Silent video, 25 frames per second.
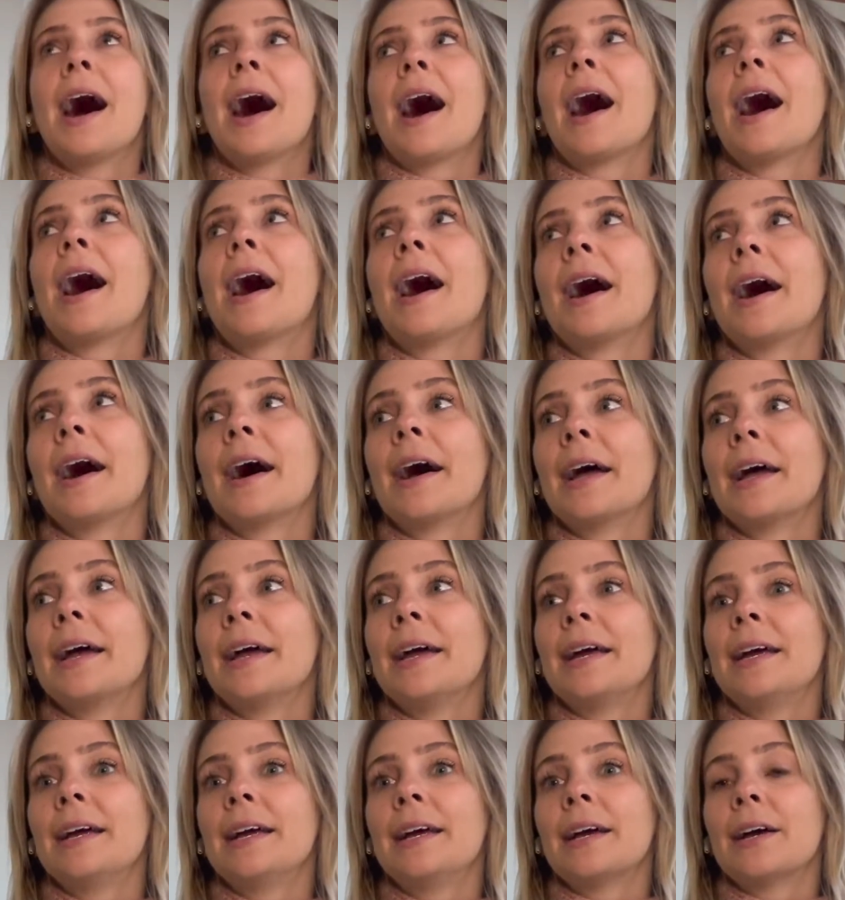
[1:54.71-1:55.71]

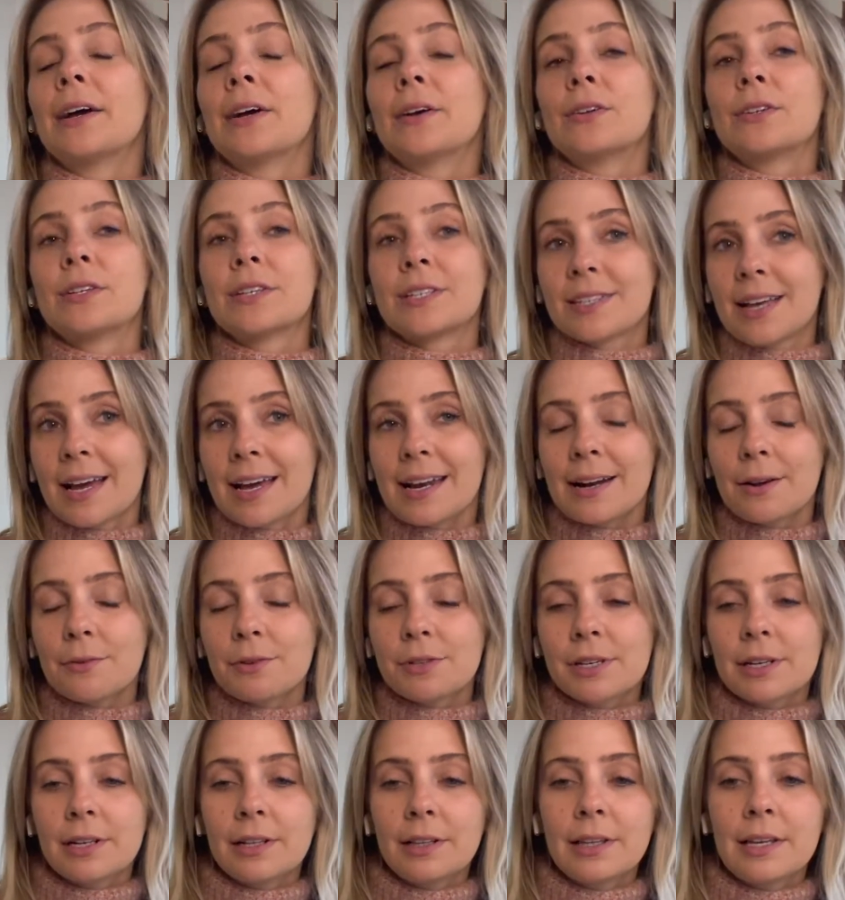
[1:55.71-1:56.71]
I decided I was gonna